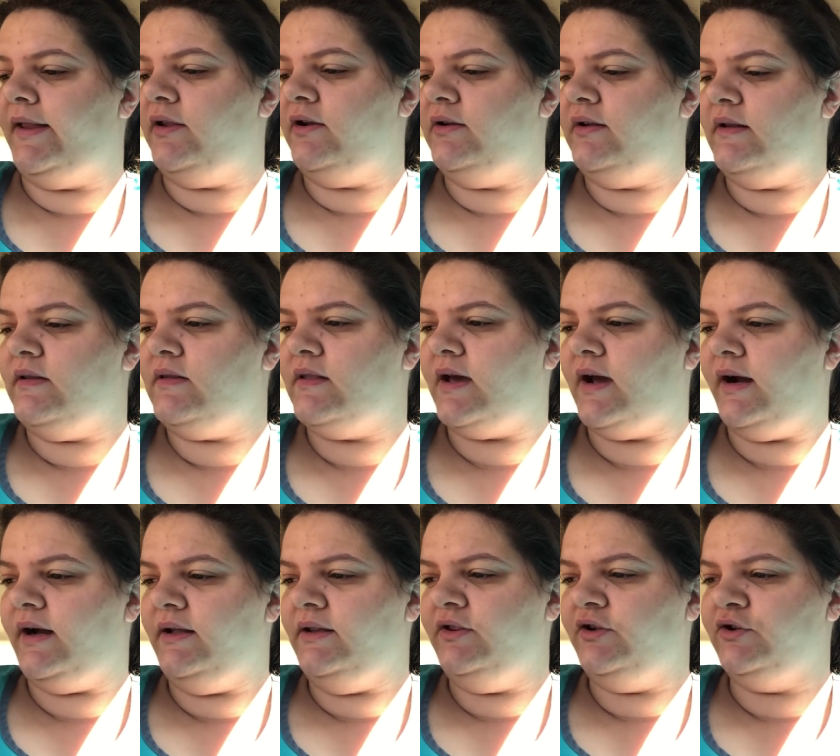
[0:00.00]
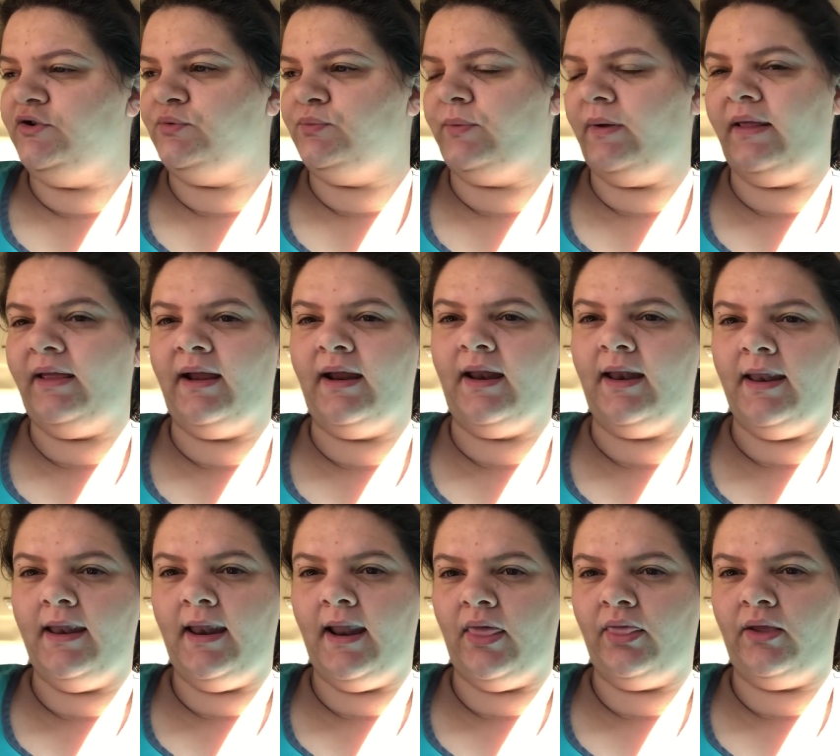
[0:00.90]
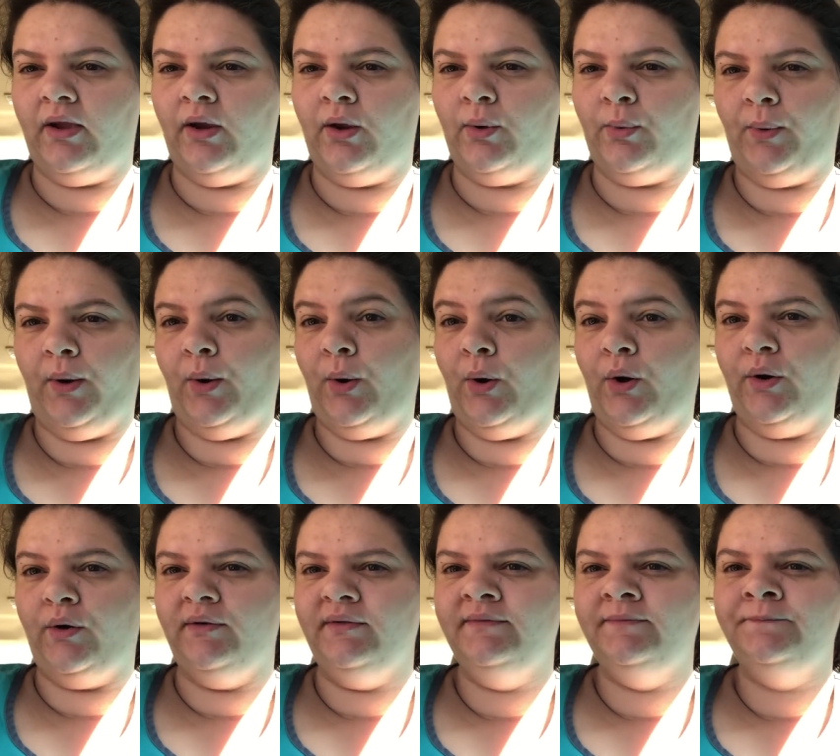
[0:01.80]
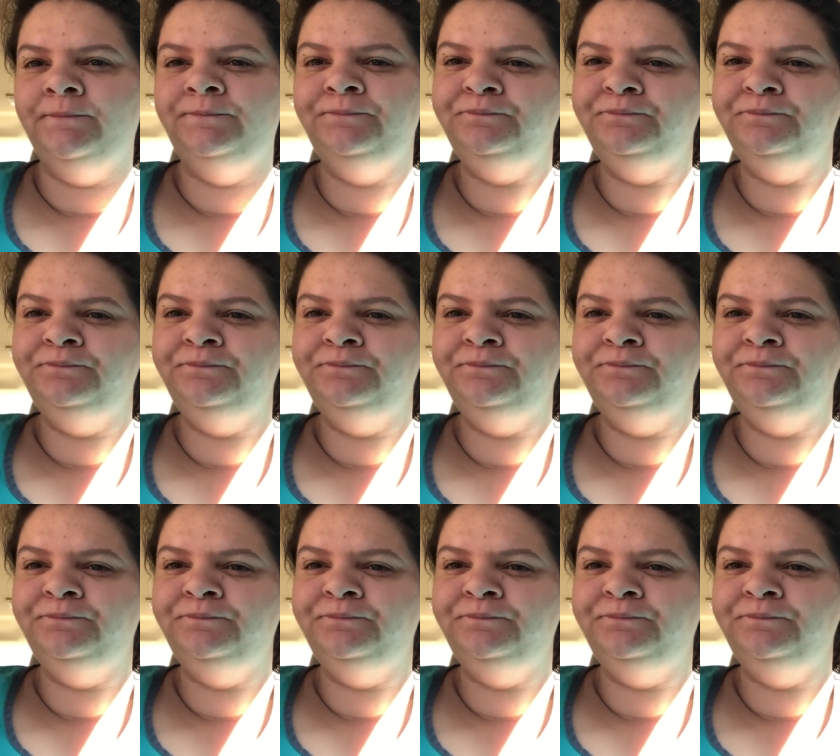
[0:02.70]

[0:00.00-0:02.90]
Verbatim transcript: other than that, there's really nothing going on.